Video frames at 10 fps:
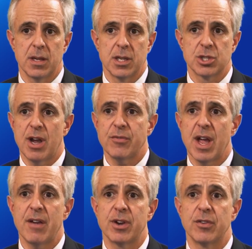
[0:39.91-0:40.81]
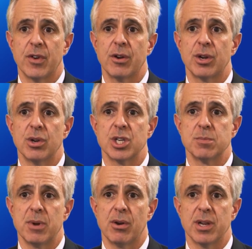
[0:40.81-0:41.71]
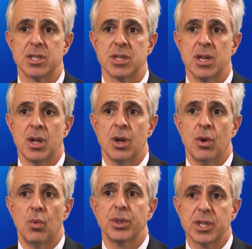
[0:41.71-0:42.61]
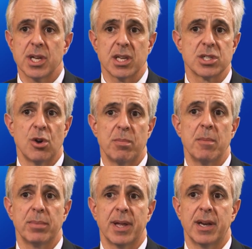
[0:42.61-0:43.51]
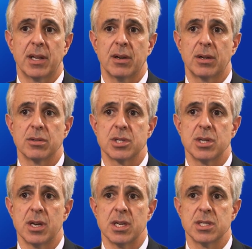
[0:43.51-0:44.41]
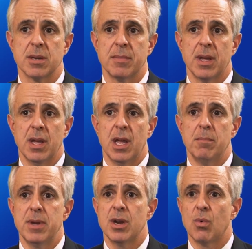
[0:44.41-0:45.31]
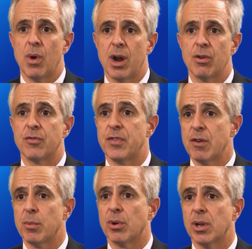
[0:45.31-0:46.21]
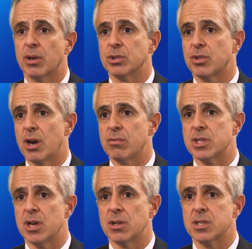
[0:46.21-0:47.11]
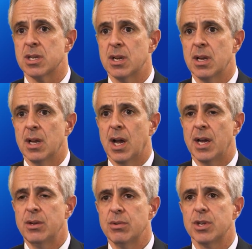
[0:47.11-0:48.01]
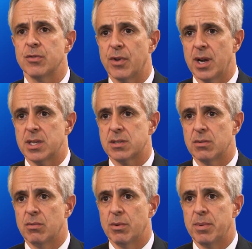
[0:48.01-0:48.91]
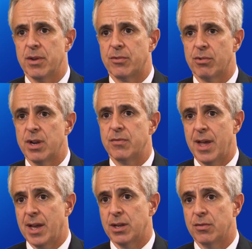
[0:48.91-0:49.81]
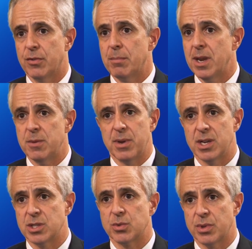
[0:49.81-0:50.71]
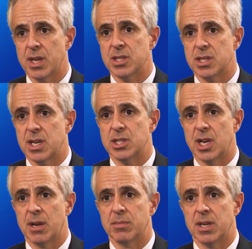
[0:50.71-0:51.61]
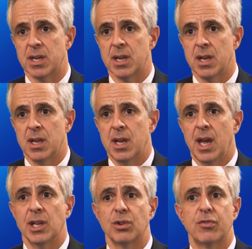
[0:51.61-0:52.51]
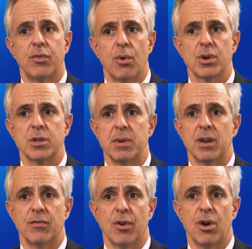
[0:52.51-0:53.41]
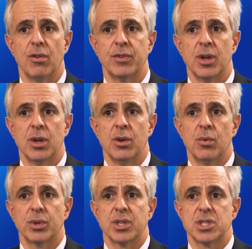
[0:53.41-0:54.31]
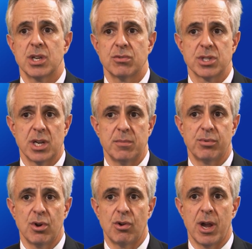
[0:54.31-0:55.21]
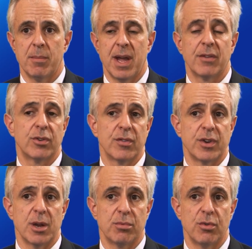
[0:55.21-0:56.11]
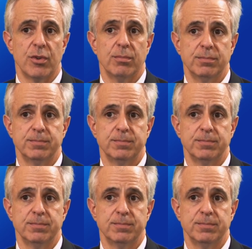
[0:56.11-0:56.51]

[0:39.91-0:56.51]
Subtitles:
So after having a very good experience with the telescope implant in clinical studies and being aware of favorable clinical trial results, I knew the device would be of great value for many patients with end-stage AMD and look forward to being involved with the CentraSight program after FDA approval.